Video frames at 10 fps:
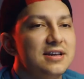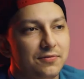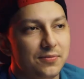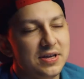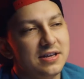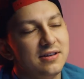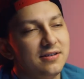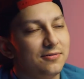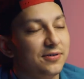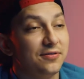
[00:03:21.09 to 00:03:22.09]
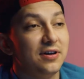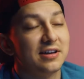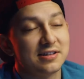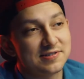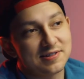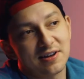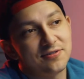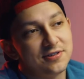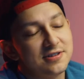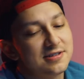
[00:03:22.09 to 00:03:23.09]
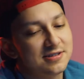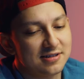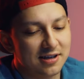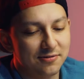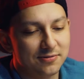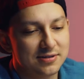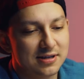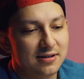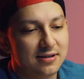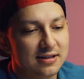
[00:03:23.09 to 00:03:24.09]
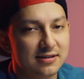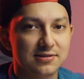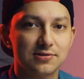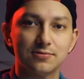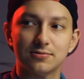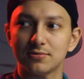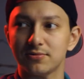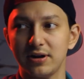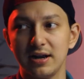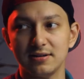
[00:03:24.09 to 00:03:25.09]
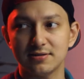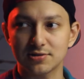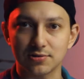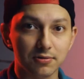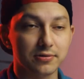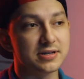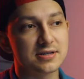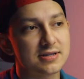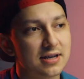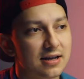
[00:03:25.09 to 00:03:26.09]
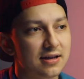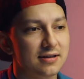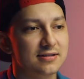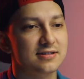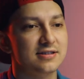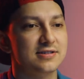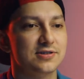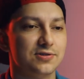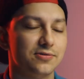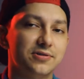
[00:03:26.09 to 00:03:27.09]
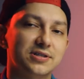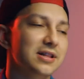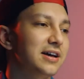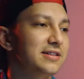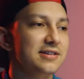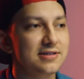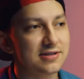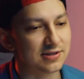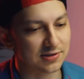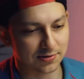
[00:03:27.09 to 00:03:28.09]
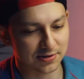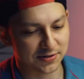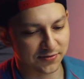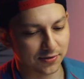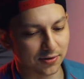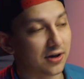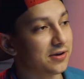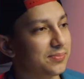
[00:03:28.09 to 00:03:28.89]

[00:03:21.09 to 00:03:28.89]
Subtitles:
For me, if I can start first, I will say that is to create stories, and it's stories like this, it's stories for other